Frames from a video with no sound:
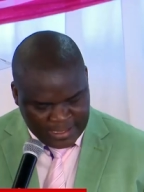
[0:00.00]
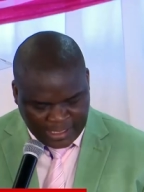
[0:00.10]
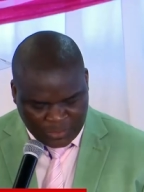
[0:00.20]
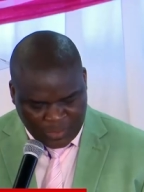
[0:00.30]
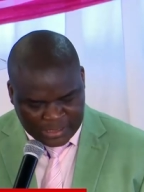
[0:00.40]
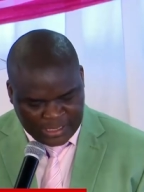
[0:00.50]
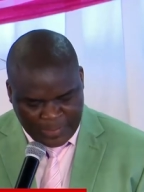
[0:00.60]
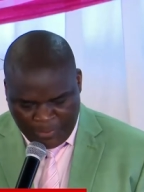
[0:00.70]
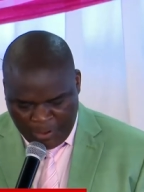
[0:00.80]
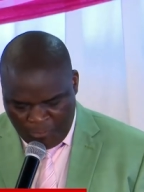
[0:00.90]
that was the
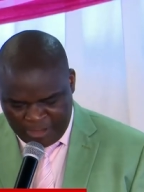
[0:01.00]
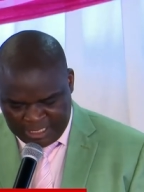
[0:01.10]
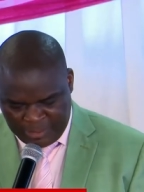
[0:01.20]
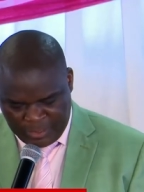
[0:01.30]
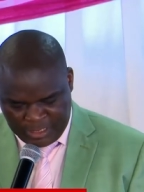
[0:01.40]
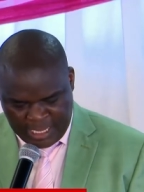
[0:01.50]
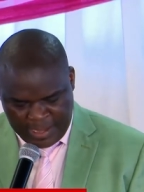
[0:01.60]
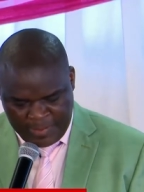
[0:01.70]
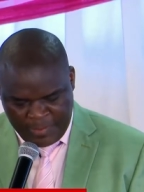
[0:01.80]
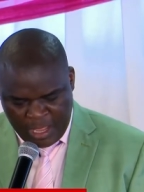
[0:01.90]
prophecy which
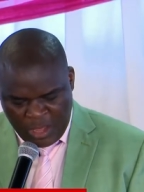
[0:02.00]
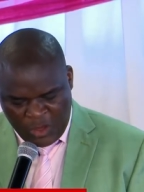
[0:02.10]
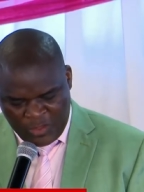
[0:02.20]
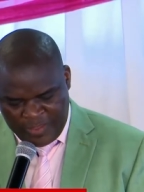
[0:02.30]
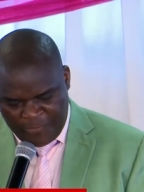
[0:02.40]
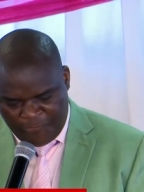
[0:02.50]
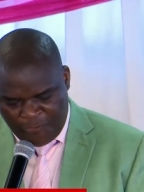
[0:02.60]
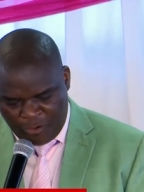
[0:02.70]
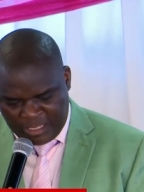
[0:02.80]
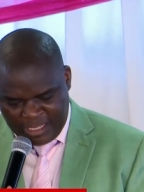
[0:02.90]
came on the
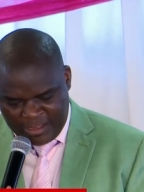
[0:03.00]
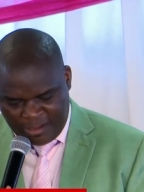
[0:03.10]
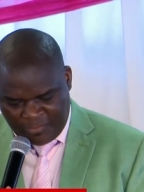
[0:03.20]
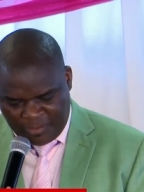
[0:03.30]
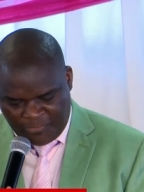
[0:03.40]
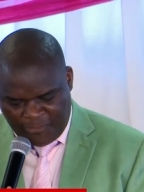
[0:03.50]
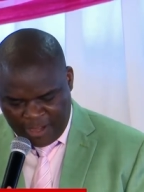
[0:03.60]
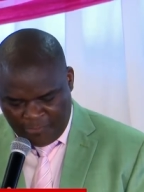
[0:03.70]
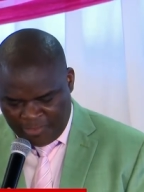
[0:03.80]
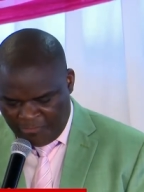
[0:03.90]
14th of the
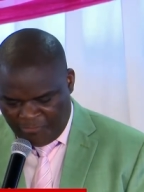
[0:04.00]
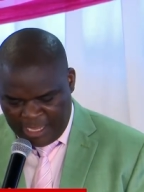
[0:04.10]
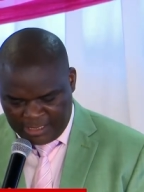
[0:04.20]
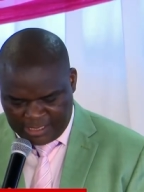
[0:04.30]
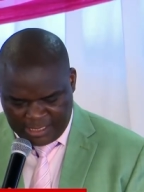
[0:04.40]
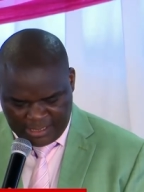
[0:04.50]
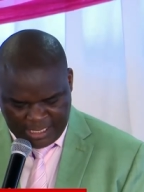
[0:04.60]
of the first this